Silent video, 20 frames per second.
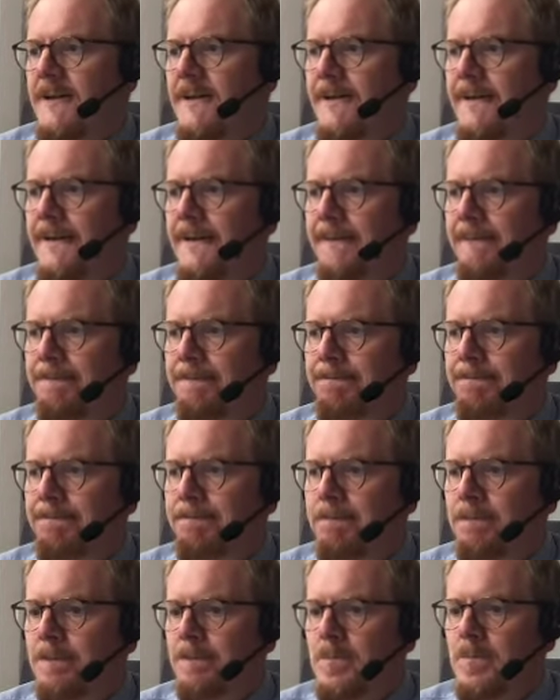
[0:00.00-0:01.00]

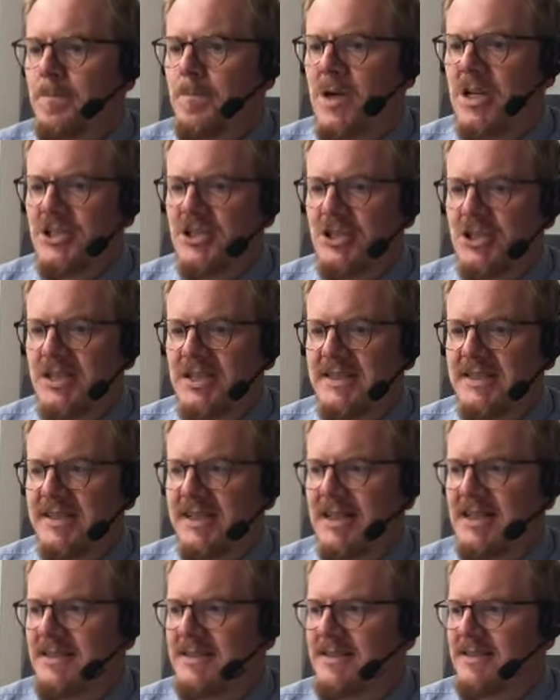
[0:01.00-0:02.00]
much
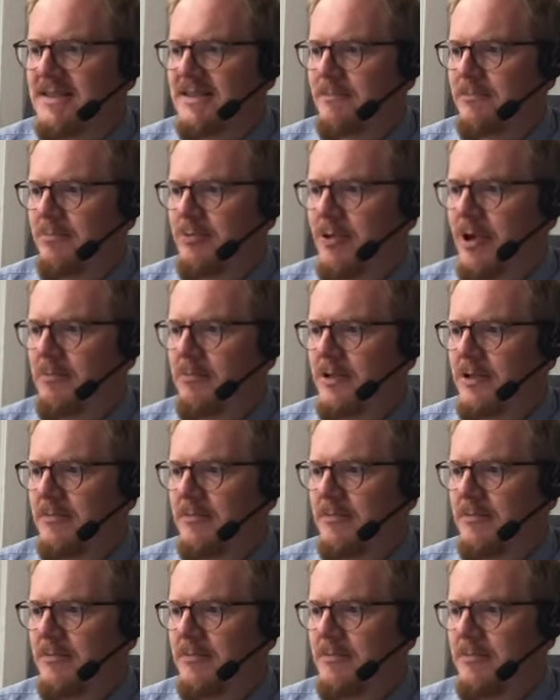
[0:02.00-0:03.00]
discussed
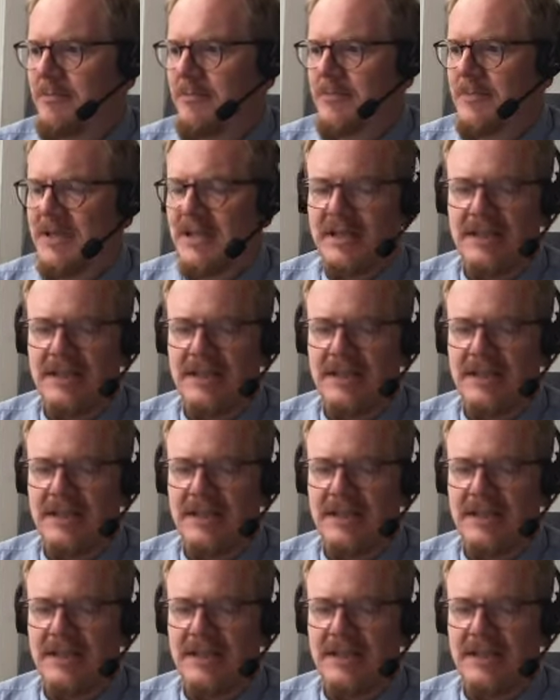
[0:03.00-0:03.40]
problem